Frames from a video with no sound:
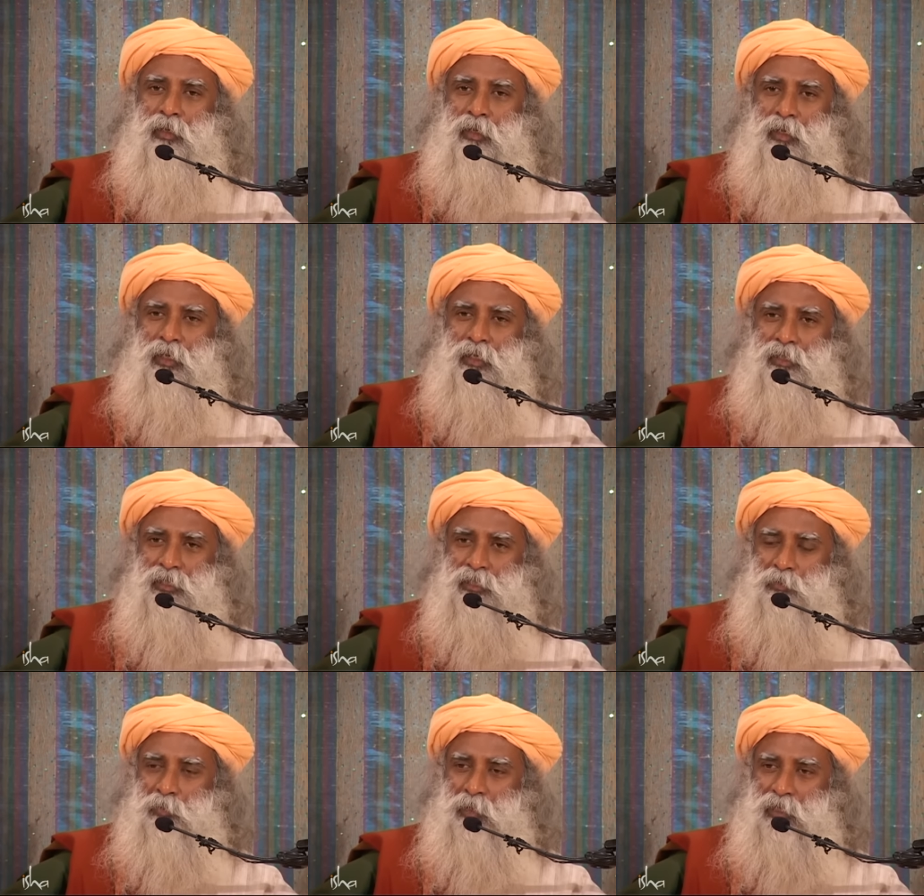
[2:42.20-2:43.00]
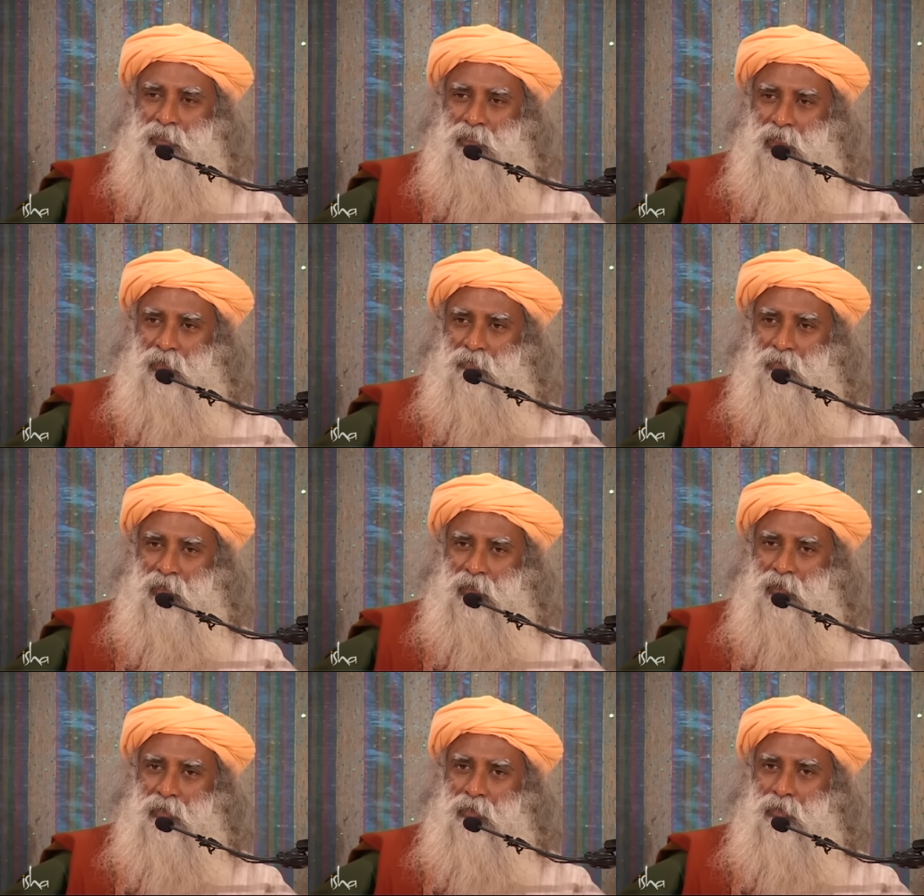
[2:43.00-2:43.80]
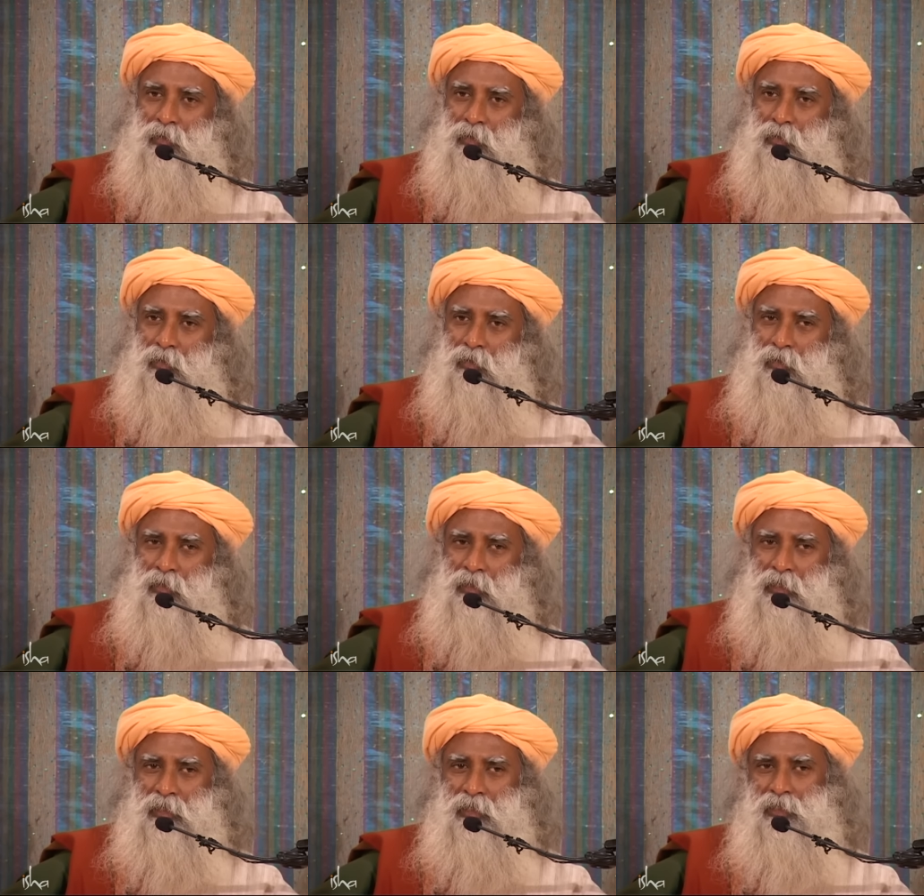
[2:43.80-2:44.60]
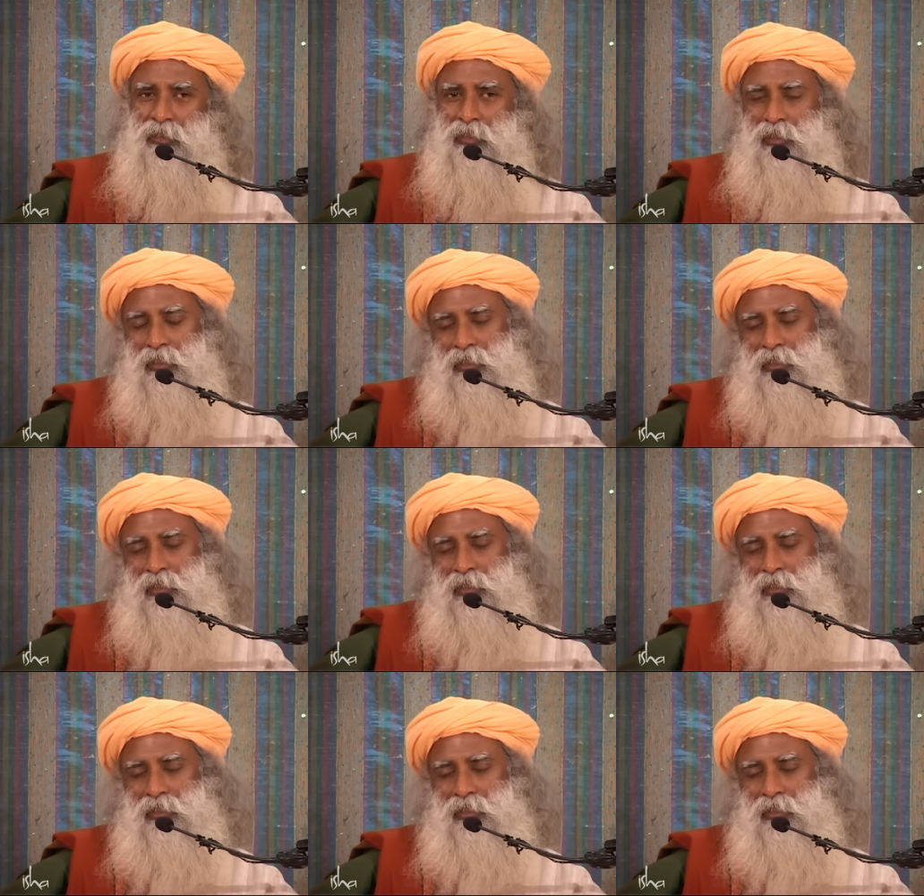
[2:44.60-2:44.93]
Age is passing away, little